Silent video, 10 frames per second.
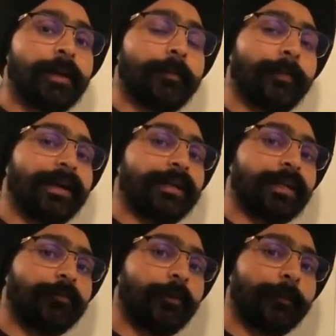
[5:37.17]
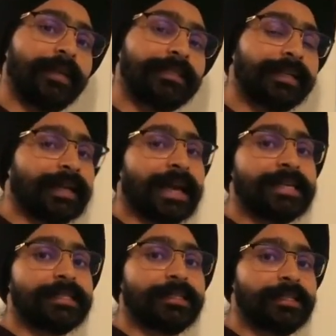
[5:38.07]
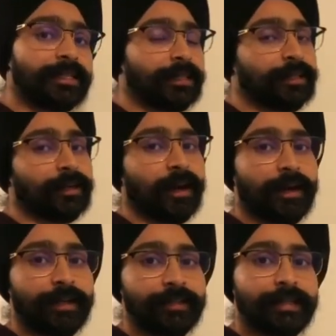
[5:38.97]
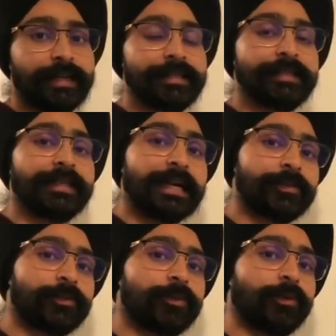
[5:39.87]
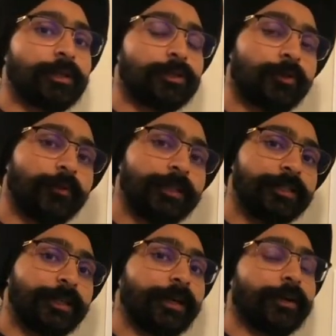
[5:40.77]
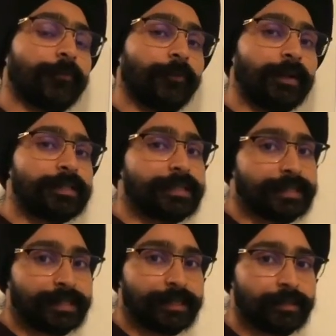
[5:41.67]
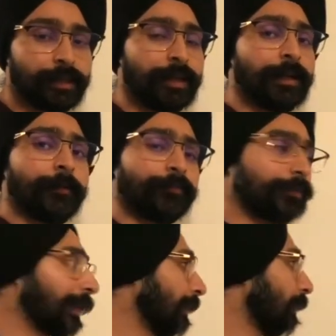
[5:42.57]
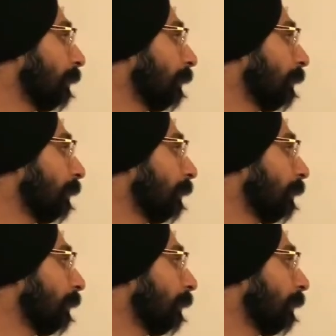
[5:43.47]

But if a patient has GERD, that is gastroesophageal reflux disease, then